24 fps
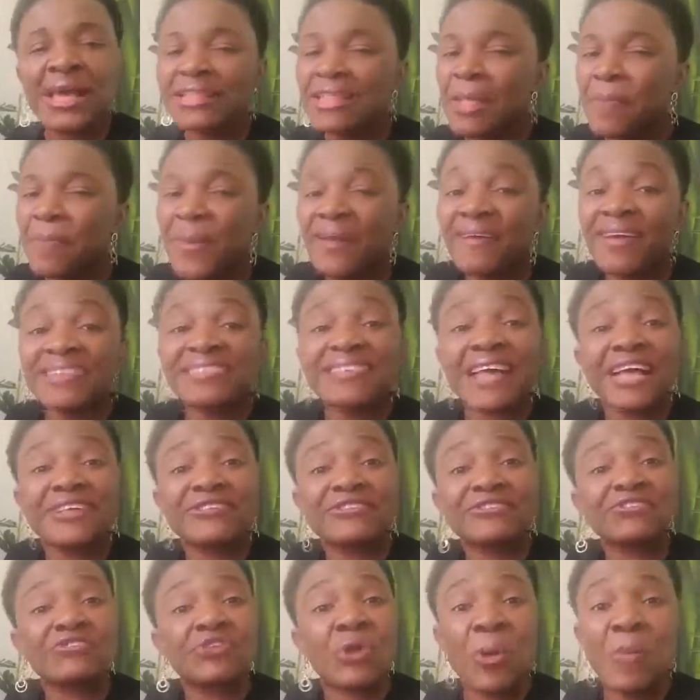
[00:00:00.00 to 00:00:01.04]
The parents are
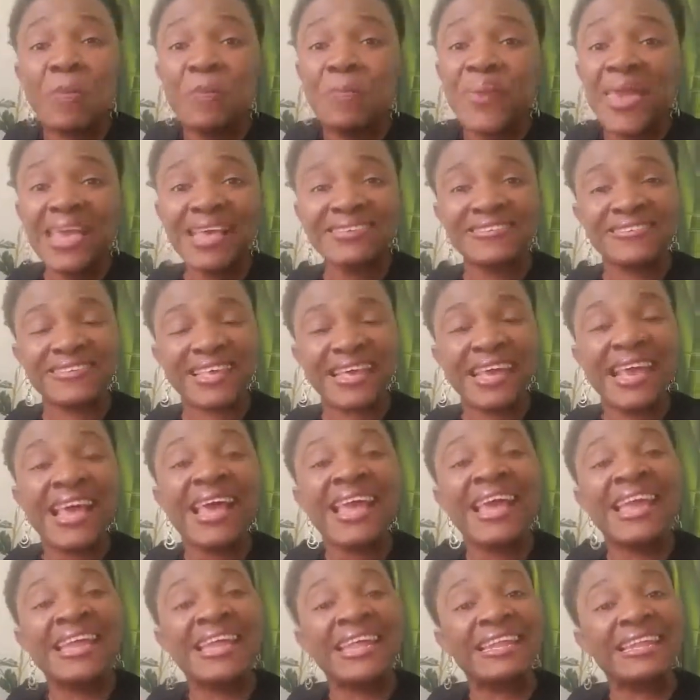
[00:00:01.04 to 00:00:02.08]
so busy
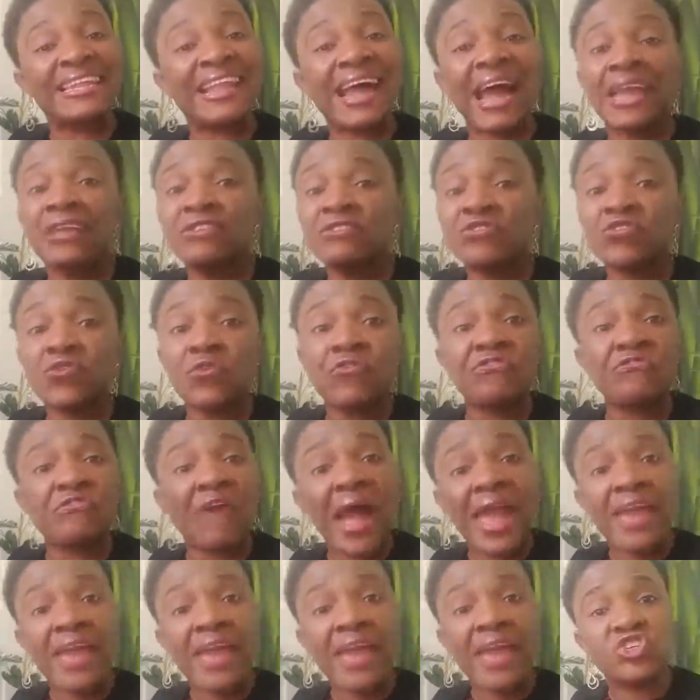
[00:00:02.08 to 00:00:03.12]
in a
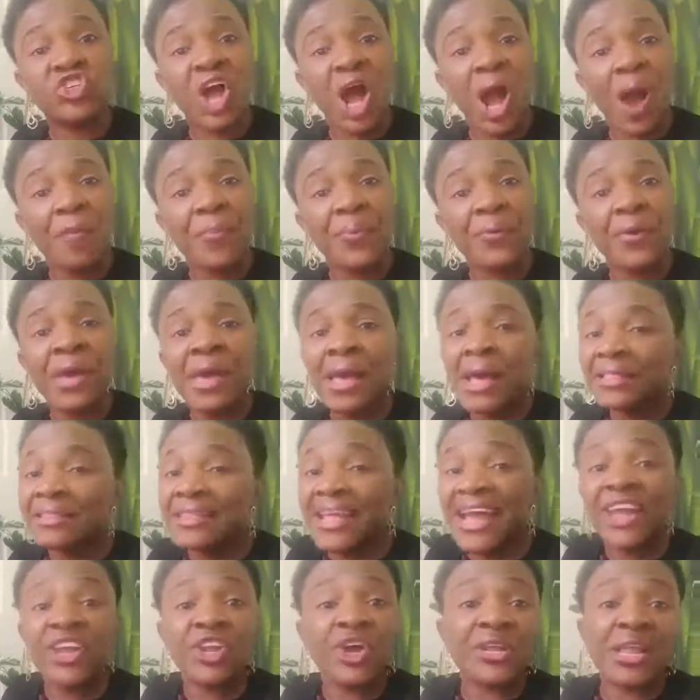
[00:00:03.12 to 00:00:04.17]
9-to-5 job.
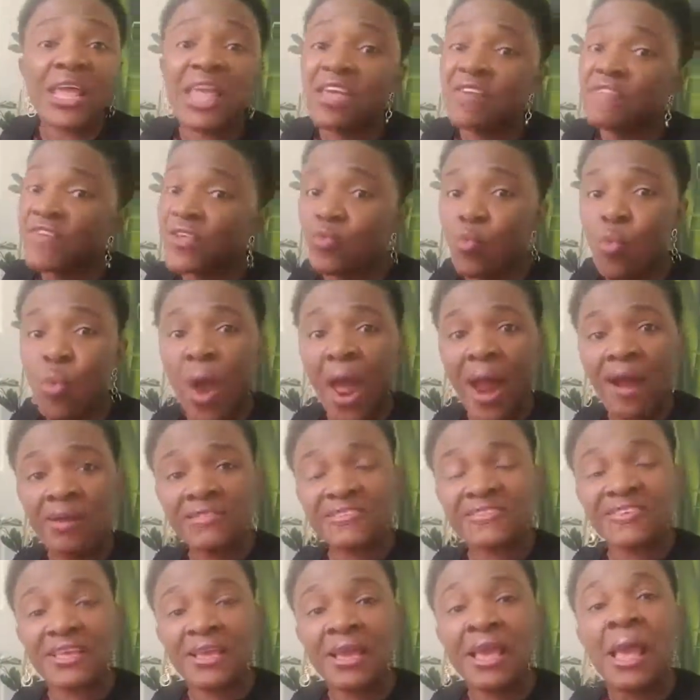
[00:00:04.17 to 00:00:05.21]
They are not even
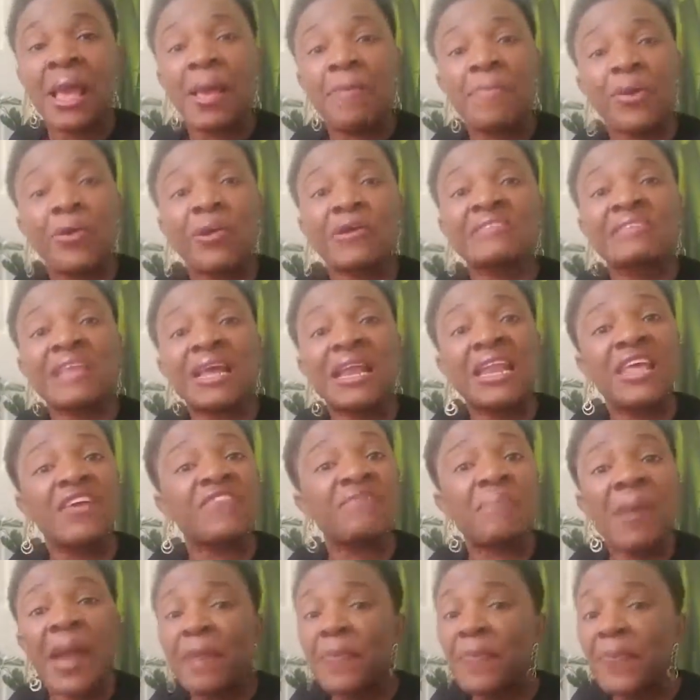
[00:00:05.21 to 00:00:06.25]
wealthy because they
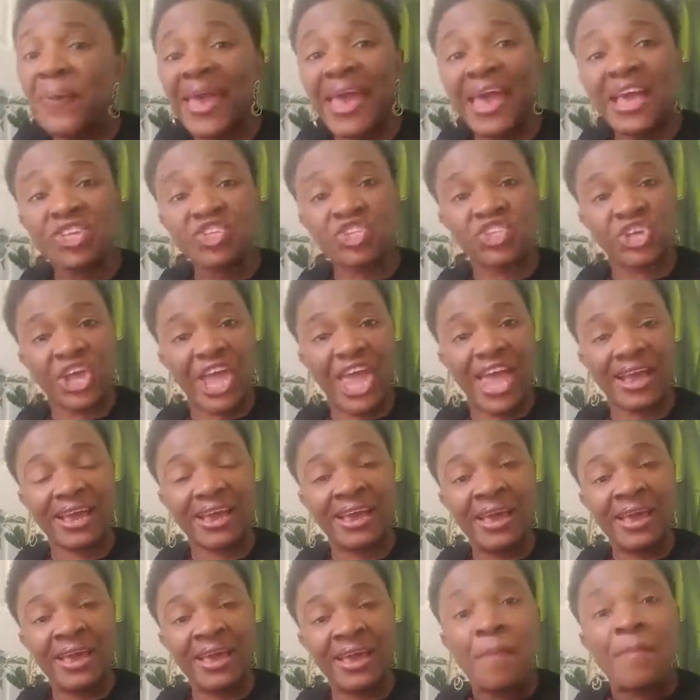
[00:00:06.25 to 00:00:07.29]
live by paycheck.
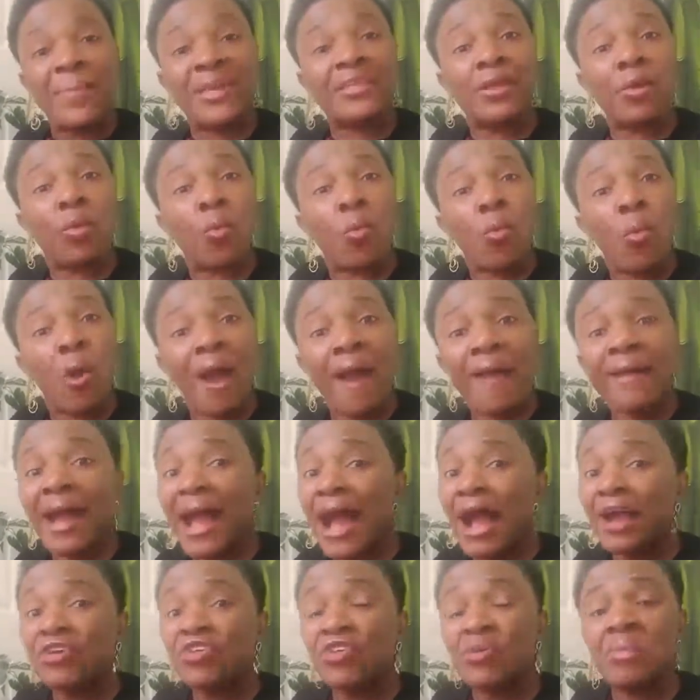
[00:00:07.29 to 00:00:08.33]
But the work
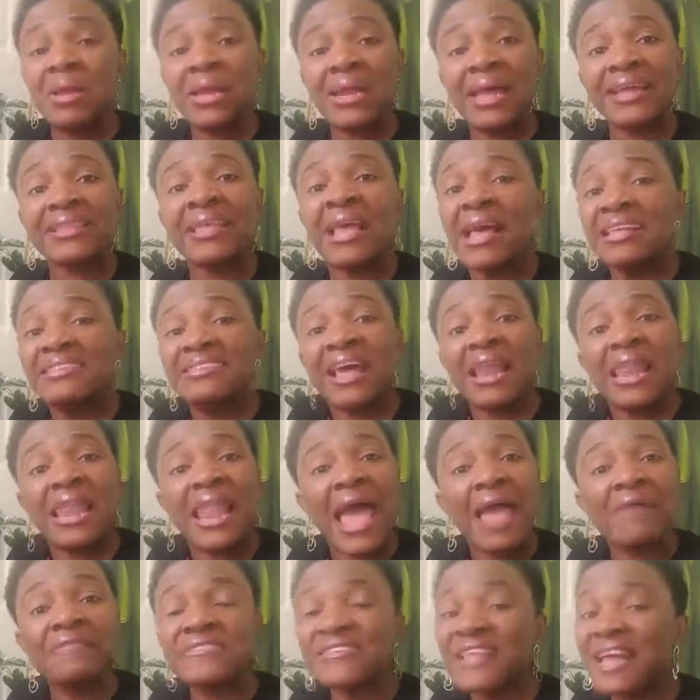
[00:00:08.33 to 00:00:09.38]
accumulate, their
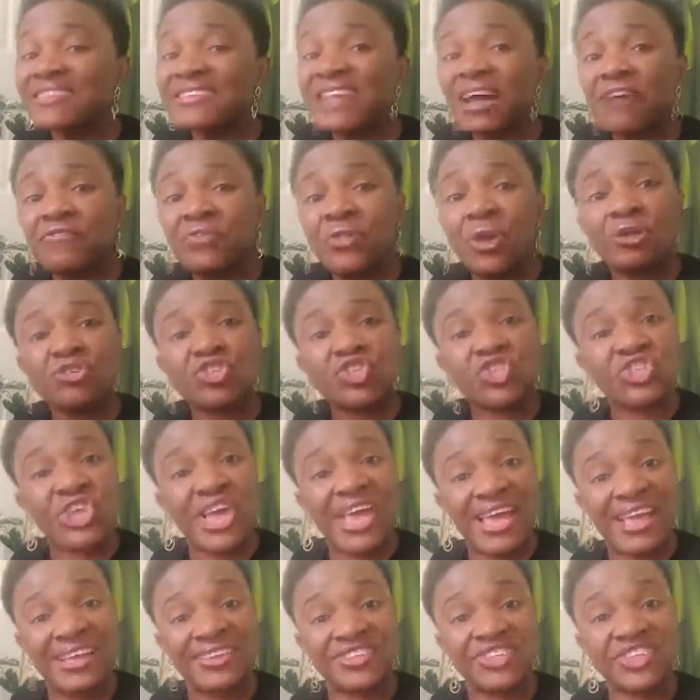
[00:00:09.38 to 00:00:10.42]
lifestyles have not
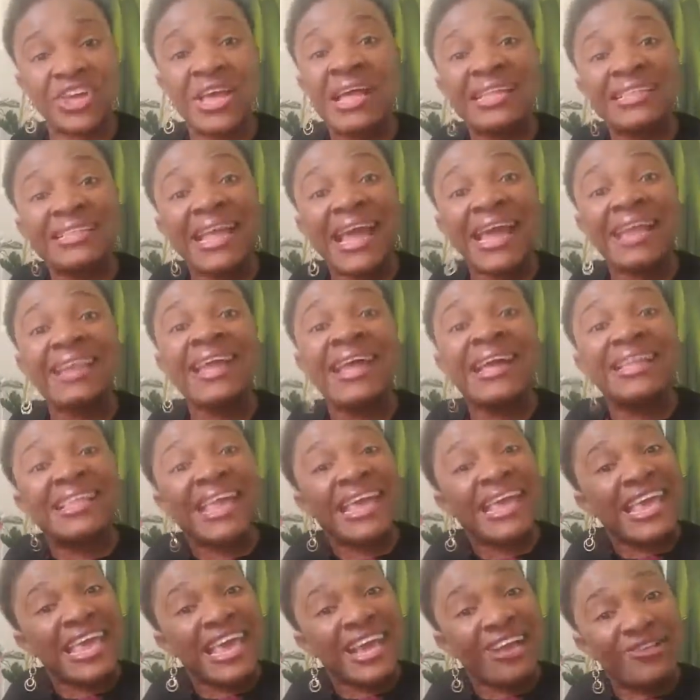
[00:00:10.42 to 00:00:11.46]
changed. Then
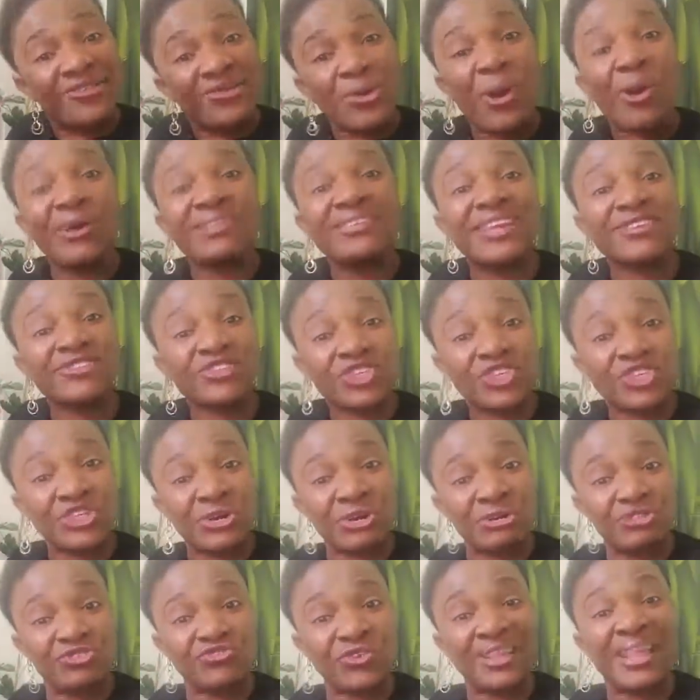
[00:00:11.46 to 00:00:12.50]
they ignore their
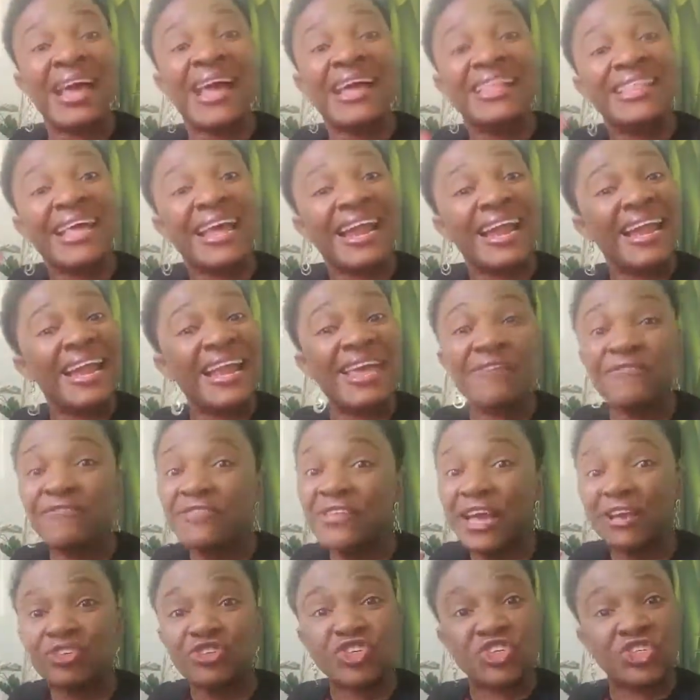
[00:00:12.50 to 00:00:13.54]
children. They leave
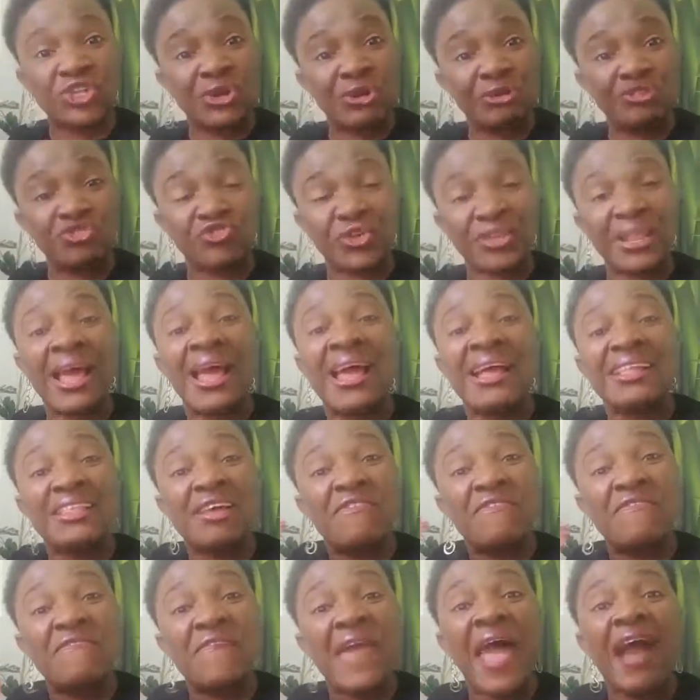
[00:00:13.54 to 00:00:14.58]
their children,
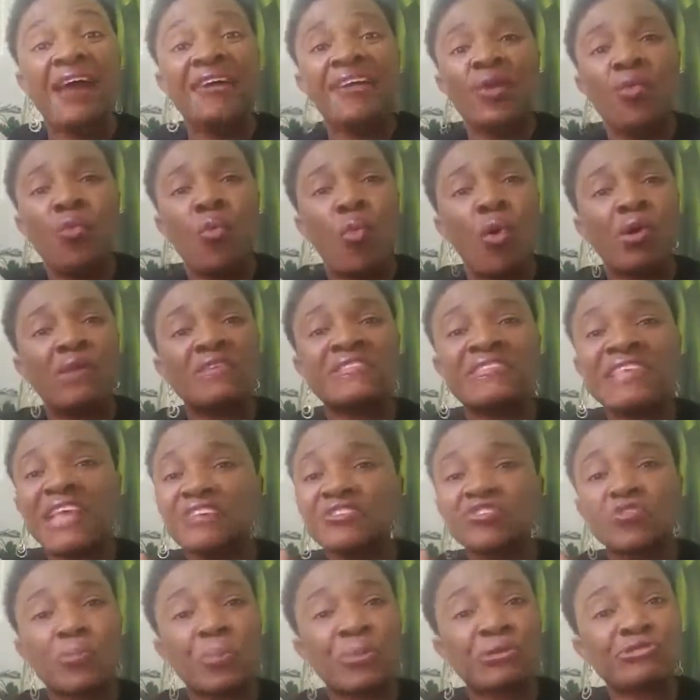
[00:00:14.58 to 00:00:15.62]
the very ones they are
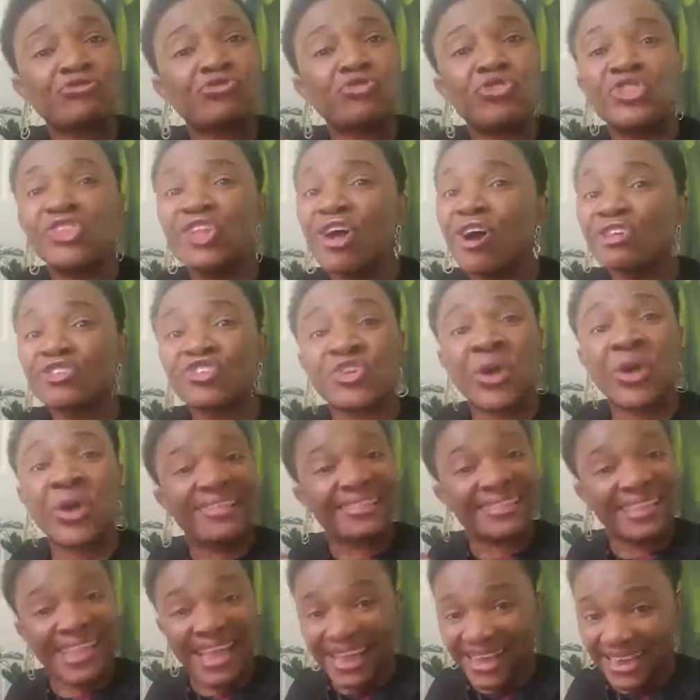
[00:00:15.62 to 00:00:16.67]
supposed to nurture
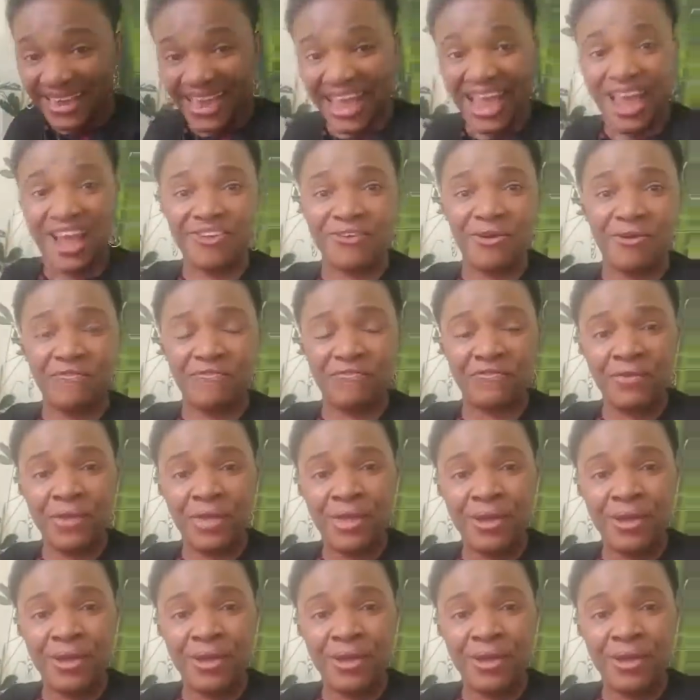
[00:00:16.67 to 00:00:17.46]
and take care of.